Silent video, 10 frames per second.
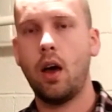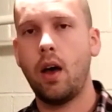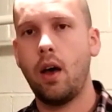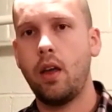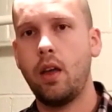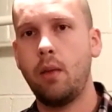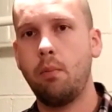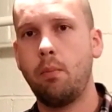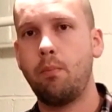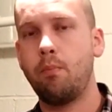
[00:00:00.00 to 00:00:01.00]
Uh,
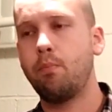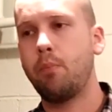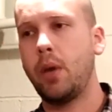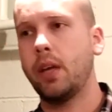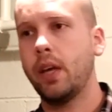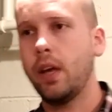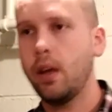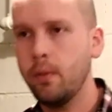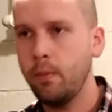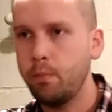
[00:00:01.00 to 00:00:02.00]
in
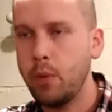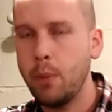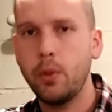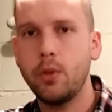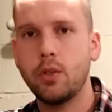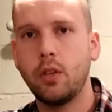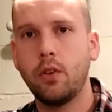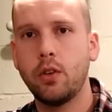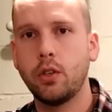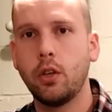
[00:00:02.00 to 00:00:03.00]
baking, people use
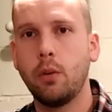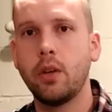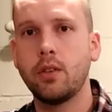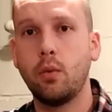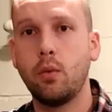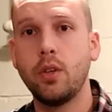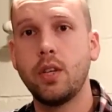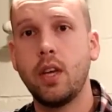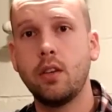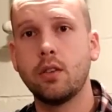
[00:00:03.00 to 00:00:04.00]
invert sugar because it
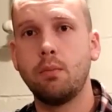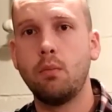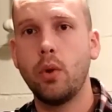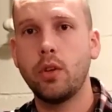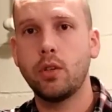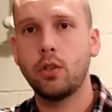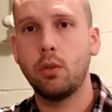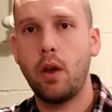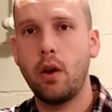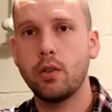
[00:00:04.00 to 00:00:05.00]
retains moisture
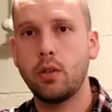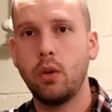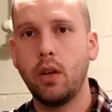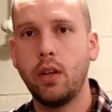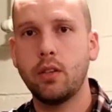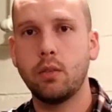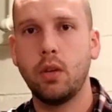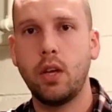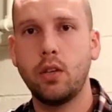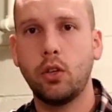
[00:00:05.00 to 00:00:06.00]
better, so you want to get some
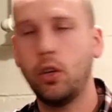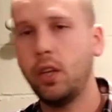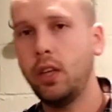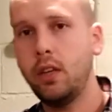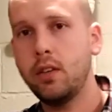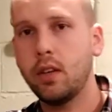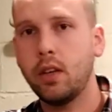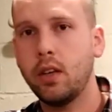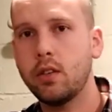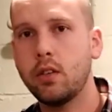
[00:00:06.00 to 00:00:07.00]
nice cookies, I
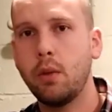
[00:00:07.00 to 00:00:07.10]
guess.